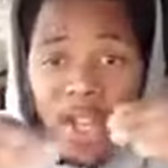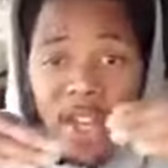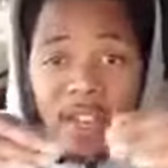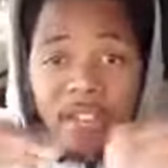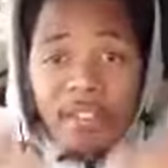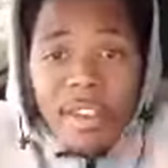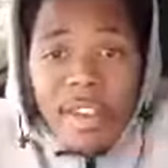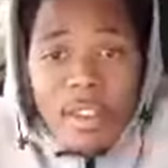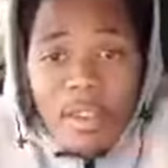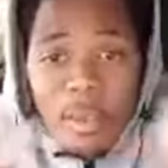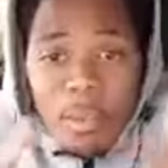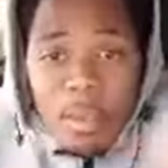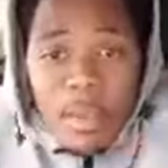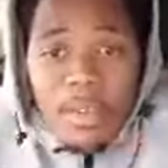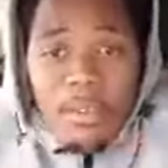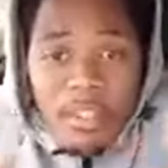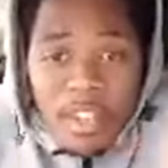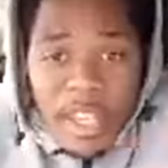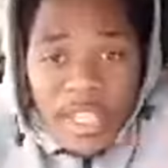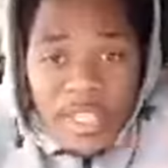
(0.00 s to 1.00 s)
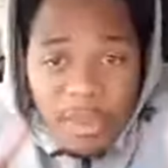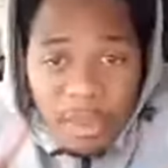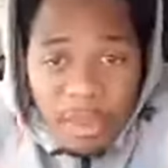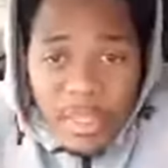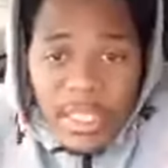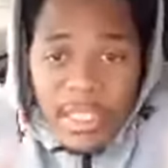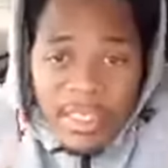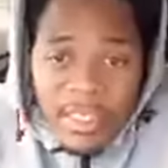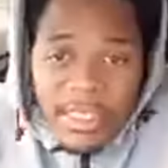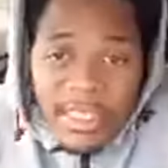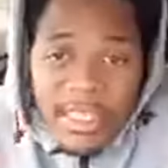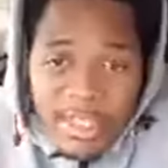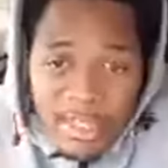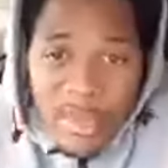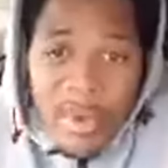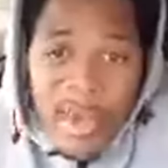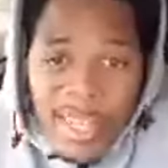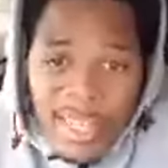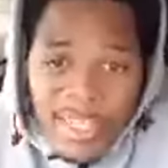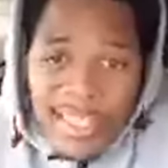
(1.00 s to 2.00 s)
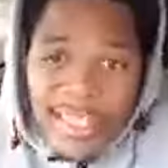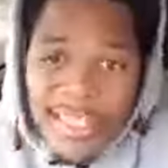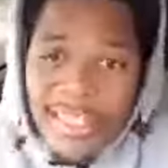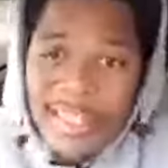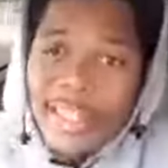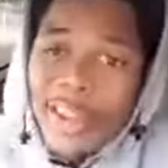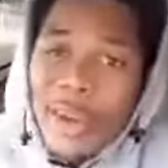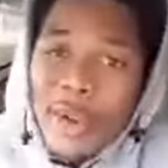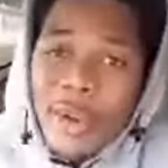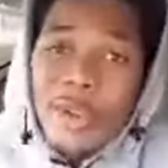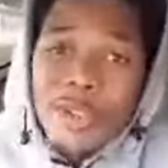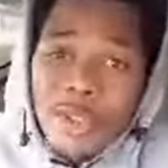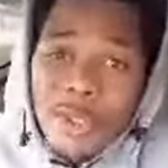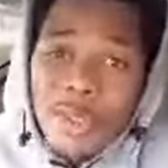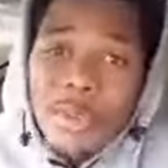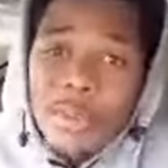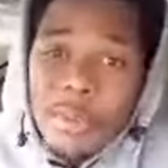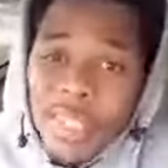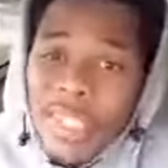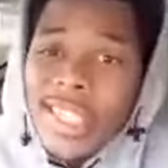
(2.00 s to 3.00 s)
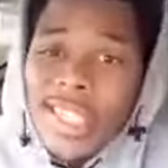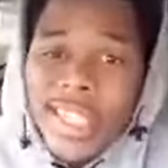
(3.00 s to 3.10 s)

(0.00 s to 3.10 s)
ever been faced with this situation, talk to me,